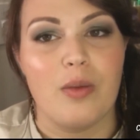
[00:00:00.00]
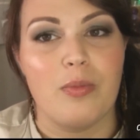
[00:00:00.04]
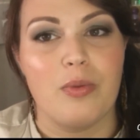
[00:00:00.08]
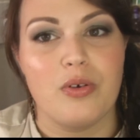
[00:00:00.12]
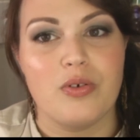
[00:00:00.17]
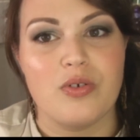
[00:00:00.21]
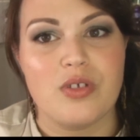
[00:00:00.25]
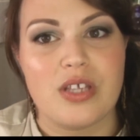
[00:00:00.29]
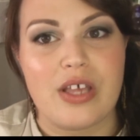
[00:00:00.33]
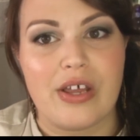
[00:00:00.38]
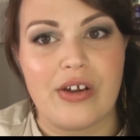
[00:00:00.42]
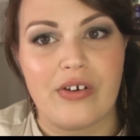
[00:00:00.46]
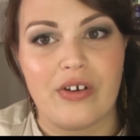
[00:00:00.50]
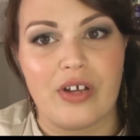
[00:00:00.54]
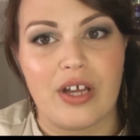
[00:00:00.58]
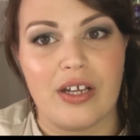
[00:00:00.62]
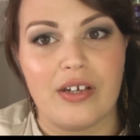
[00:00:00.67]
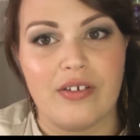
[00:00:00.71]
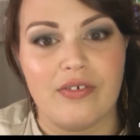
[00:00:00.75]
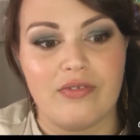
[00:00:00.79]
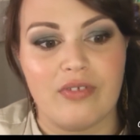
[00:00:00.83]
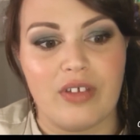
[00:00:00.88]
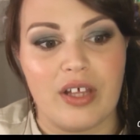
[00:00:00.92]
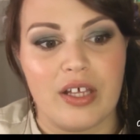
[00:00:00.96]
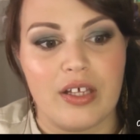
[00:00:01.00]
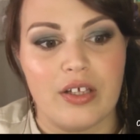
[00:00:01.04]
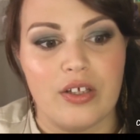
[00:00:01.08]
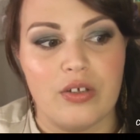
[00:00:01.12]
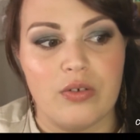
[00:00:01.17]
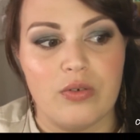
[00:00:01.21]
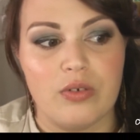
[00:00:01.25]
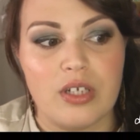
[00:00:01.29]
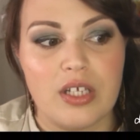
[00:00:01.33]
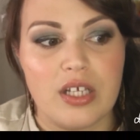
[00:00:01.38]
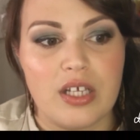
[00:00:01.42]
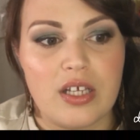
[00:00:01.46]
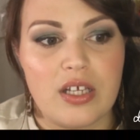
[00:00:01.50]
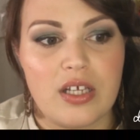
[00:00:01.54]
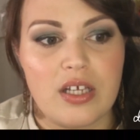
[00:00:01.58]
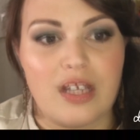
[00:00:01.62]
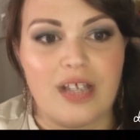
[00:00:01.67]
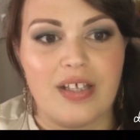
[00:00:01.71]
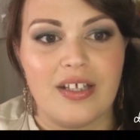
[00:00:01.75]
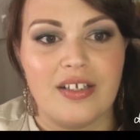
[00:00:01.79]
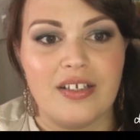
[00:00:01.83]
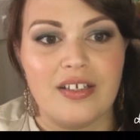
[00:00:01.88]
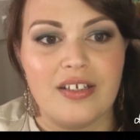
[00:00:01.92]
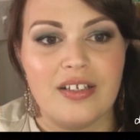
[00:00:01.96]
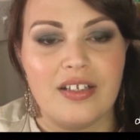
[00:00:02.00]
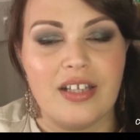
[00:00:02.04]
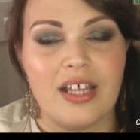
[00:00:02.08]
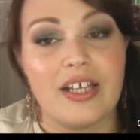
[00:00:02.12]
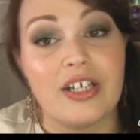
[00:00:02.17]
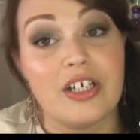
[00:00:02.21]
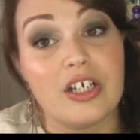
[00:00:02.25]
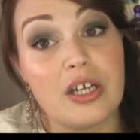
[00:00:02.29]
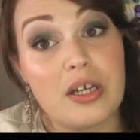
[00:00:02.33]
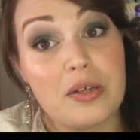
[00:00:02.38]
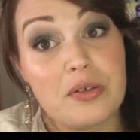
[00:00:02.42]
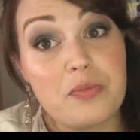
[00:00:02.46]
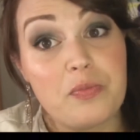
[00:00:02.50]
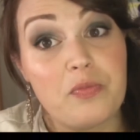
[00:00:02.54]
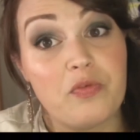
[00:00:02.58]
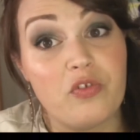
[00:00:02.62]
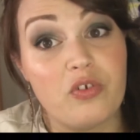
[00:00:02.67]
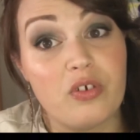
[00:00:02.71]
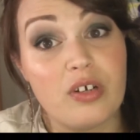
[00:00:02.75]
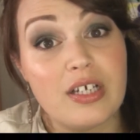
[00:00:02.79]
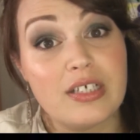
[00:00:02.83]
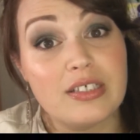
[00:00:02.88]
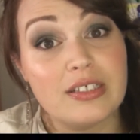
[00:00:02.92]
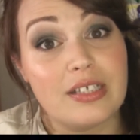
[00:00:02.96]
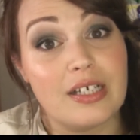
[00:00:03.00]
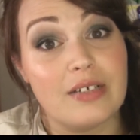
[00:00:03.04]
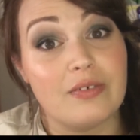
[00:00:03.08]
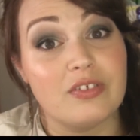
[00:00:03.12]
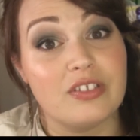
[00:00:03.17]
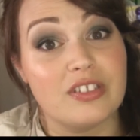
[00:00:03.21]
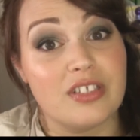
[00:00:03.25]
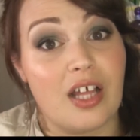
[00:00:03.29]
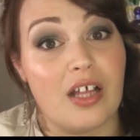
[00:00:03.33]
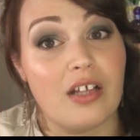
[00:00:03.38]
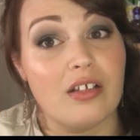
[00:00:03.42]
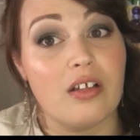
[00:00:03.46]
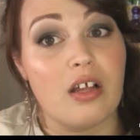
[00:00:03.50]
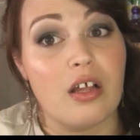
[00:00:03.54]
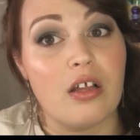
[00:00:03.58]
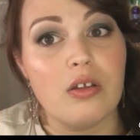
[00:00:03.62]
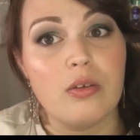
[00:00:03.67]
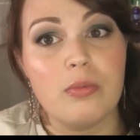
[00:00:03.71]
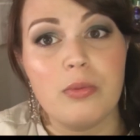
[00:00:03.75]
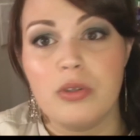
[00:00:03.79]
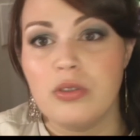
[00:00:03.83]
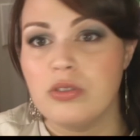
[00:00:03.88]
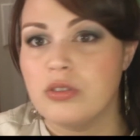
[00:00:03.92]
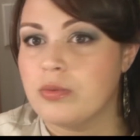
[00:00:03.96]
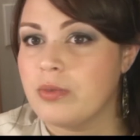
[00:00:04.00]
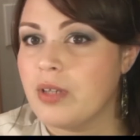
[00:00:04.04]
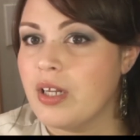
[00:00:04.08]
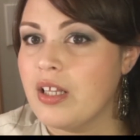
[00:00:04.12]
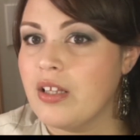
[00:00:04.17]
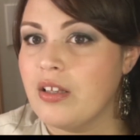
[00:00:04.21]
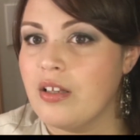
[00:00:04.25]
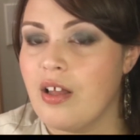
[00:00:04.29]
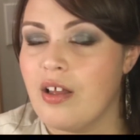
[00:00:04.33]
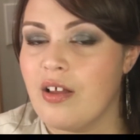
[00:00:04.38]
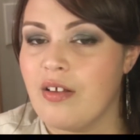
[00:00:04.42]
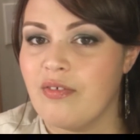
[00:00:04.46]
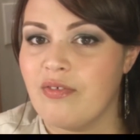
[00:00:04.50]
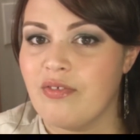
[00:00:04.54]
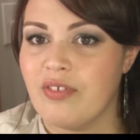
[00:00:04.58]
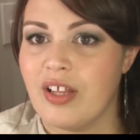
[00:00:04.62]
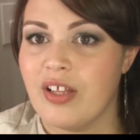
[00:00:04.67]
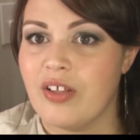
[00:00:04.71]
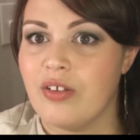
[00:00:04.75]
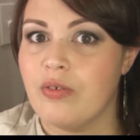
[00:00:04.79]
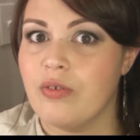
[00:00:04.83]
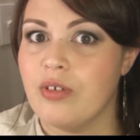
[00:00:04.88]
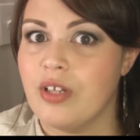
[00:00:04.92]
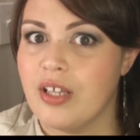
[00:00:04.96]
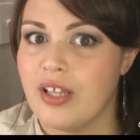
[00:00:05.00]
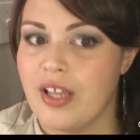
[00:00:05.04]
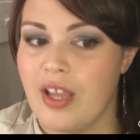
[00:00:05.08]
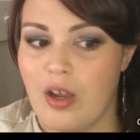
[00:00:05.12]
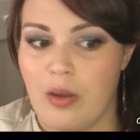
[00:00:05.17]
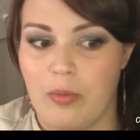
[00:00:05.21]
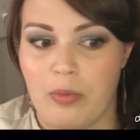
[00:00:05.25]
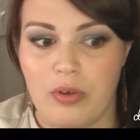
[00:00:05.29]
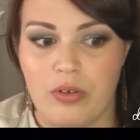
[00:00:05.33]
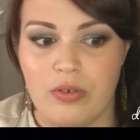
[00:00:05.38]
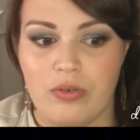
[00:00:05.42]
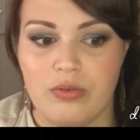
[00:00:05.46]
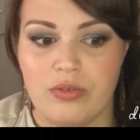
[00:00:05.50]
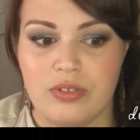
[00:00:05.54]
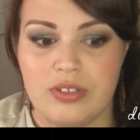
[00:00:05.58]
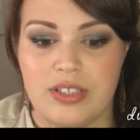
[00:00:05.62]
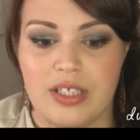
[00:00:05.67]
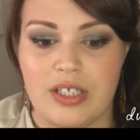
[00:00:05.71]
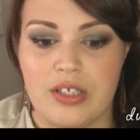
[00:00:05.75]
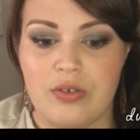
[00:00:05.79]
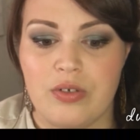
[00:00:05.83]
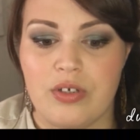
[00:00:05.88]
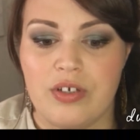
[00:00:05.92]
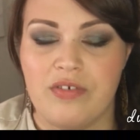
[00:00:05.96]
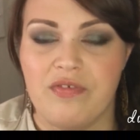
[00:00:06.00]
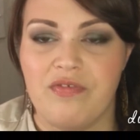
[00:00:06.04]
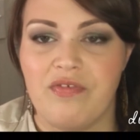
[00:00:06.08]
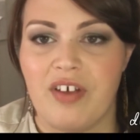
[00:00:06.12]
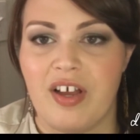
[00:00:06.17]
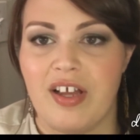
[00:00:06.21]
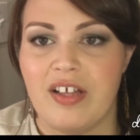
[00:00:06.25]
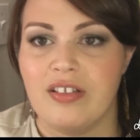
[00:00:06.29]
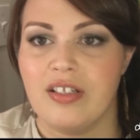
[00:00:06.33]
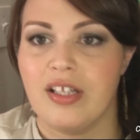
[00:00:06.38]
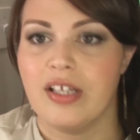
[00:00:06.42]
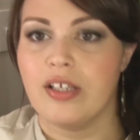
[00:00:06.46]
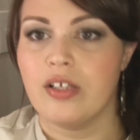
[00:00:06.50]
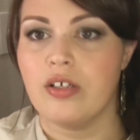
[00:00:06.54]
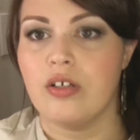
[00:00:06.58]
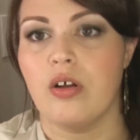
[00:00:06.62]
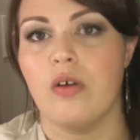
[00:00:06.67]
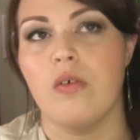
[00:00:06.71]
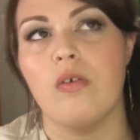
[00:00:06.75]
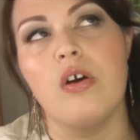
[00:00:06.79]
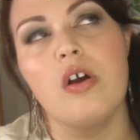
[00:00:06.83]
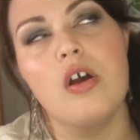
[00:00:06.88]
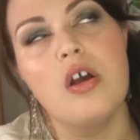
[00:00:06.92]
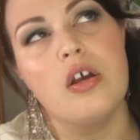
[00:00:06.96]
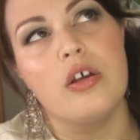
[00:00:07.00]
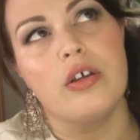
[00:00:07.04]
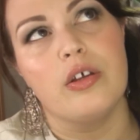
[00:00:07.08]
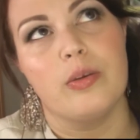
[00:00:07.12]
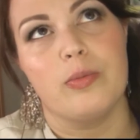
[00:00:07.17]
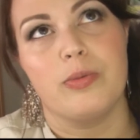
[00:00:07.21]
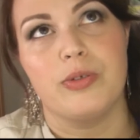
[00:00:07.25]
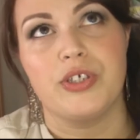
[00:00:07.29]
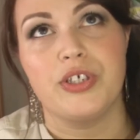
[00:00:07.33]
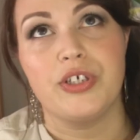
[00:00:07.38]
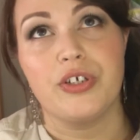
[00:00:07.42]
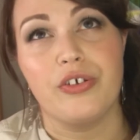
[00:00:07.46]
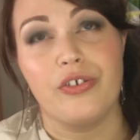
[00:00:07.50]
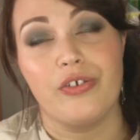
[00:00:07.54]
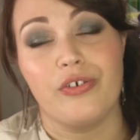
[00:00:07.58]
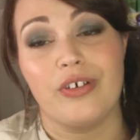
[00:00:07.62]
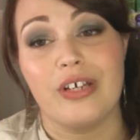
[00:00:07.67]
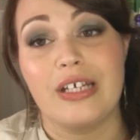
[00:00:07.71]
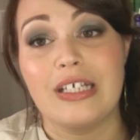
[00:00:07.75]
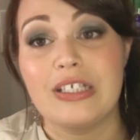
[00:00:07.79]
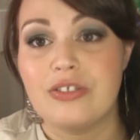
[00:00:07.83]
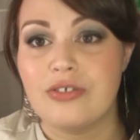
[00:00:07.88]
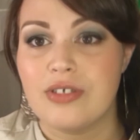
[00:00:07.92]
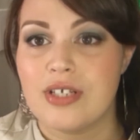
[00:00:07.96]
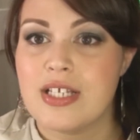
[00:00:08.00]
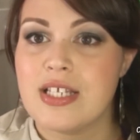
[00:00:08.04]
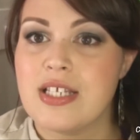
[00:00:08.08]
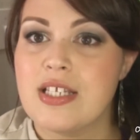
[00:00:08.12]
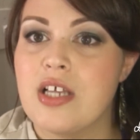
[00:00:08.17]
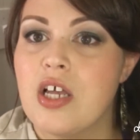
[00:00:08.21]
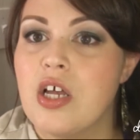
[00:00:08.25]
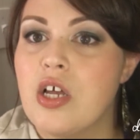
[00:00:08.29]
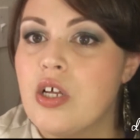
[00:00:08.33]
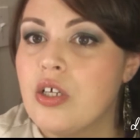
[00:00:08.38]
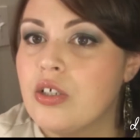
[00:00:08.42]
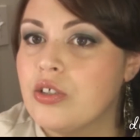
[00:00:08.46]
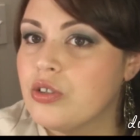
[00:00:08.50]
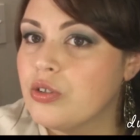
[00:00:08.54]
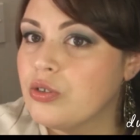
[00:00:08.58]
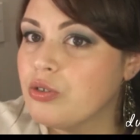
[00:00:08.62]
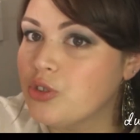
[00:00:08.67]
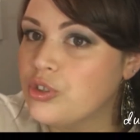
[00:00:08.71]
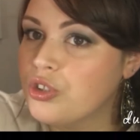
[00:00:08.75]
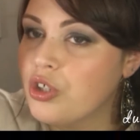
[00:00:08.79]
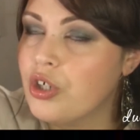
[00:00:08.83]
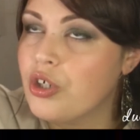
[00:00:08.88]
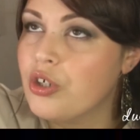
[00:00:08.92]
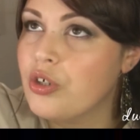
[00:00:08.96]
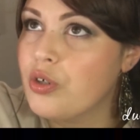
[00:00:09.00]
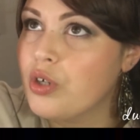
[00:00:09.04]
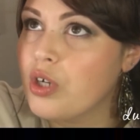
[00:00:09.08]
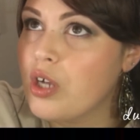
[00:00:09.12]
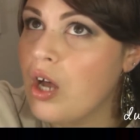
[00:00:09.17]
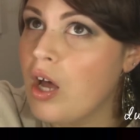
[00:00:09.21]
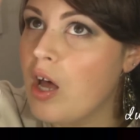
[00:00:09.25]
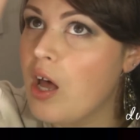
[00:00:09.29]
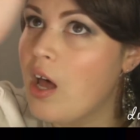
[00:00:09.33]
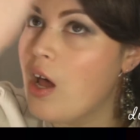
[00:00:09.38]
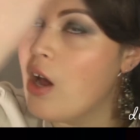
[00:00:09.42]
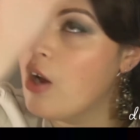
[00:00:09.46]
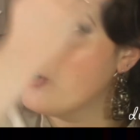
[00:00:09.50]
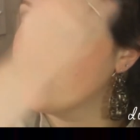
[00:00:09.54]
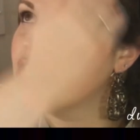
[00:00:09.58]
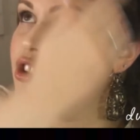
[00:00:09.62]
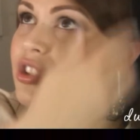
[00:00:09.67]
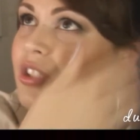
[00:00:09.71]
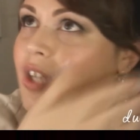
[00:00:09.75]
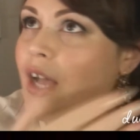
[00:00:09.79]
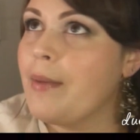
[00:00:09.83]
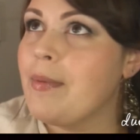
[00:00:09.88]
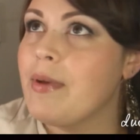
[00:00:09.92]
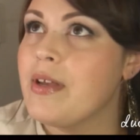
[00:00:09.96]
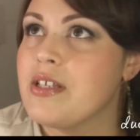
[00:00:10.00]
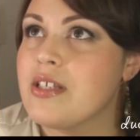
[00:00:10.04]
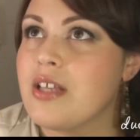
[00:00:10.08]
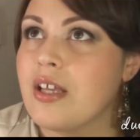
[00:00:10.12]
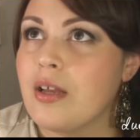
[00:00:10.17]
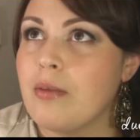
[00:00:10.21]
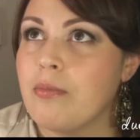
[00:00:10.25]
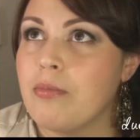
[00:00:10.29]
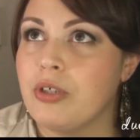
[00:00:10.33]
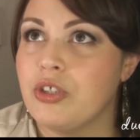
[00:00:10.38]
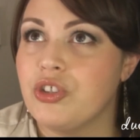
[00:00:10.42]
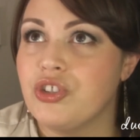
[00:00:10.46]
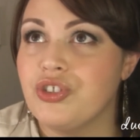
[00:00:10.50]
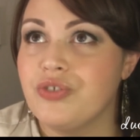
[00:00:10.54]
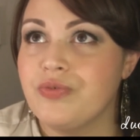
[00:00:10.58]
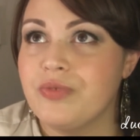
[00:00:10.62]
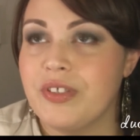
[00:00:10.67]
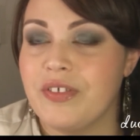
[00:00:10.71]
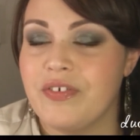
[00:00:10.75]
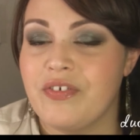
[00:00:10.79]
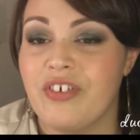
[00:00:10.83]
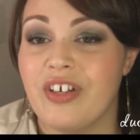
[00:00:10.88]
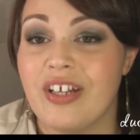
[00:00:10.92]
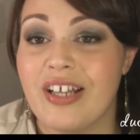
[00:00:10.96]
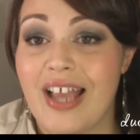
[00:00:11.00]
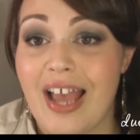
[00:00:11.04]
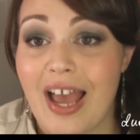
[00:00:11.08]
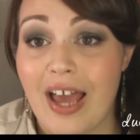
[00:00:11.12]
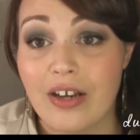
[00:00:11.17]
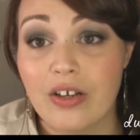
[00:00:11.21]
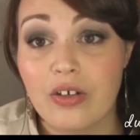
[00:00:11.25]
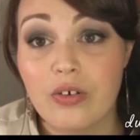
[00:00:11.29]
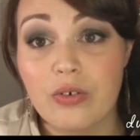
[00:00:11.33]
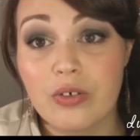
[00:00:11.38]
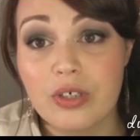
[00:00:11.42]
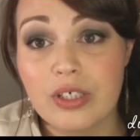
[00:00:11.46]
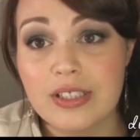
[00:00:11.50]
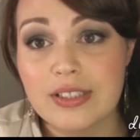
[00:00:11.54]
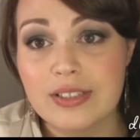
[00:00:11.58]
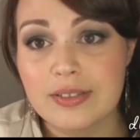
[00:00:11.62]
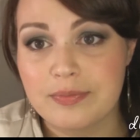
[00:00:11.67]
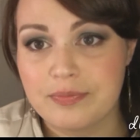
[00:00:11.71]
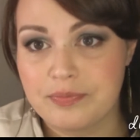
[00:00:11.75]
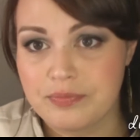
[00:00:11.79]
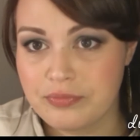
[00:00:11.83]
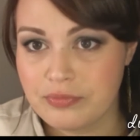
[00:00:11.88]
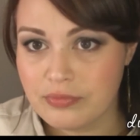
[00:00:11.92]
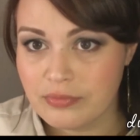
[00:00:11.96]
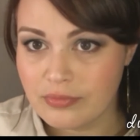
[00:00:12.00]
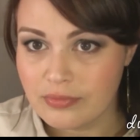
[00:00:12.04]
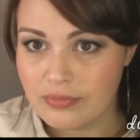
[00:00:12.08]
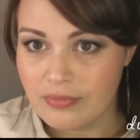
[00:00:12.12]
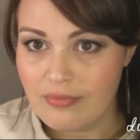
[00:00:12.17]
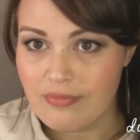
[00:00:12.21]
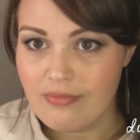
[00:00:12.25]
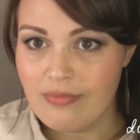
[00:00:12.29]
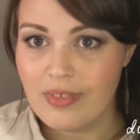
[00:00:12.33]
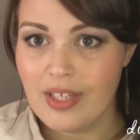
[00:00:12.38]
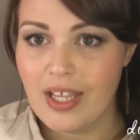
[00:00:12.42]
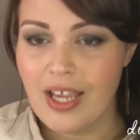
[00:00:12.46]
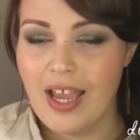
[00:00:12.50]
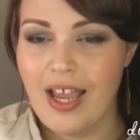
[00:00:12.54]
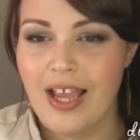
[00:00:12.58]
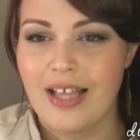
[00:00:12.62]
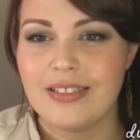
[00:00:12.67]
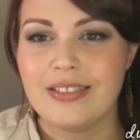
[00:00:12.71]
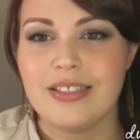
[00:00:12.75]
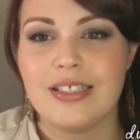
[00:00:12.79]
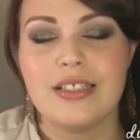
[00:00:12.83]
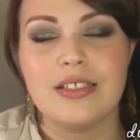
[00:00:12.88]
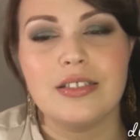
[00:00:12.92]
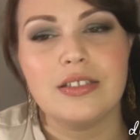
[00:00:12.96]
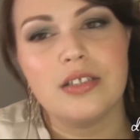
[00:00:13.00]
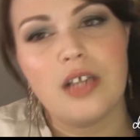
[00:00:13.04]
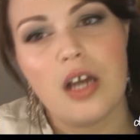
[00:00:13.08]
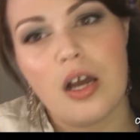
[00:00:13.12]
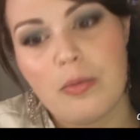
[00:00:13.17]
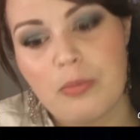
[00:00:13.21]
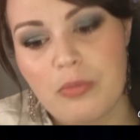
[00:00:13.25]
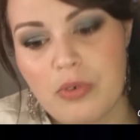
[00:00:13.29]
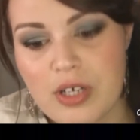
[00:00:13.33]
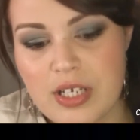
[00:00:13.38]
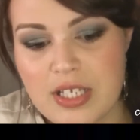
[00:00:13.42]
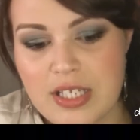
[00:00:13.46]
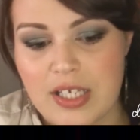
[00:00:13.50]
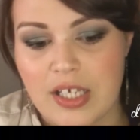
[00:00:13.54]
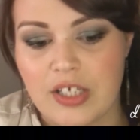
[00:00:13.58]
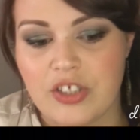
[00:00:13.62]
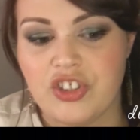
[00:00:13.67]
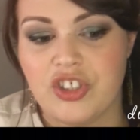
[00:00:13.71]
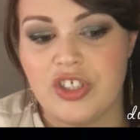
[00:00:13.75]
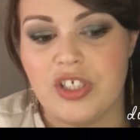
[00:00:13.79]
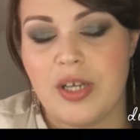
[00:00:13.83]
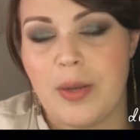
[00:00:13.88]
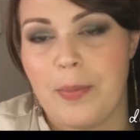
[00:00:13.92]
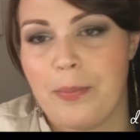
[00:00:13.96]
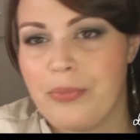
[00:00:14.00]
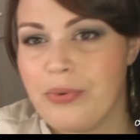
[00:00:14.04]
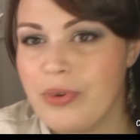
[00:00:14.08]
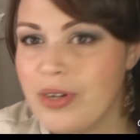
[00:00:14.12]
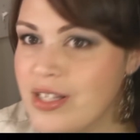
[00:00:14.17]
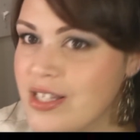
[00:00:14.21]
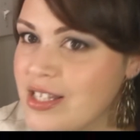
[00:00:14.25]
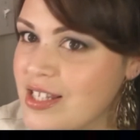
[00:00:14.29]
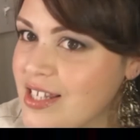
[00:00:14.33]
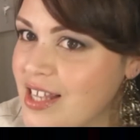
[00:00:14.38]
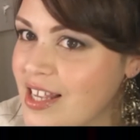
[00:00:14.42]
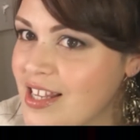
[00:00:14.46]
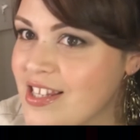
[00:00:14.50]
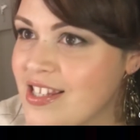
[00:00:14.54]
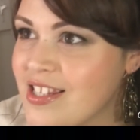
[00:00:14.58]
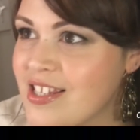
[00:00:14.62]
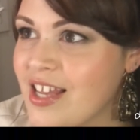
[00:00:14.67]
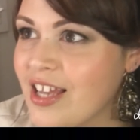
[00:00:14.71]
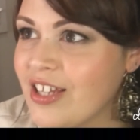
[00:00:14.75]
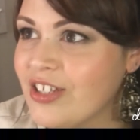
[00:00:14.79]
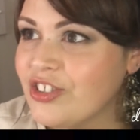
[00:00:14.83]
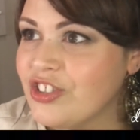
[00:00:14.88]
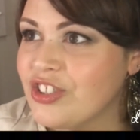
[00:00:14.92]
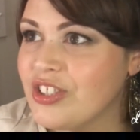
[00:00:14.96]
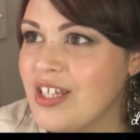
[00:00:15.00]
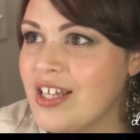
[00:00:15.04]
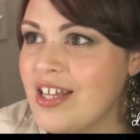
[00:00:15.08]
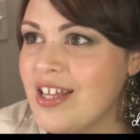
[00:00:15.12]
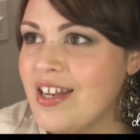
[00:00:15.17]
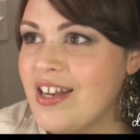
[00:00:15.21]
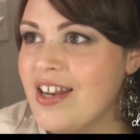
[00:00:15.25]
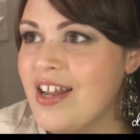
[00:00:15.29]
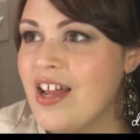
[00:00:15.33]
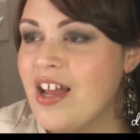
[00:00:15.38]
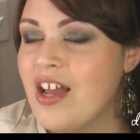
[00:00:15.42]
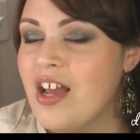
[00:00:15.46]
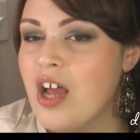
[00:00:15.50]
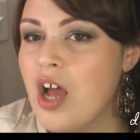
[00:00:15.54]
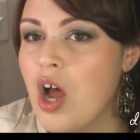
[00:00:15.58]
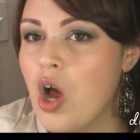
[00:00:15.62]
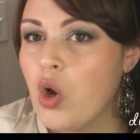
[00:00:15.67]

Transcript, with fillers: hair bows that are kind of like unique but like Flora has a lot of solid color bows but I love like unique hair bows that you can find like you know your particular interest so her her shop has like a bunch of different categories has like a tomboy section a princess section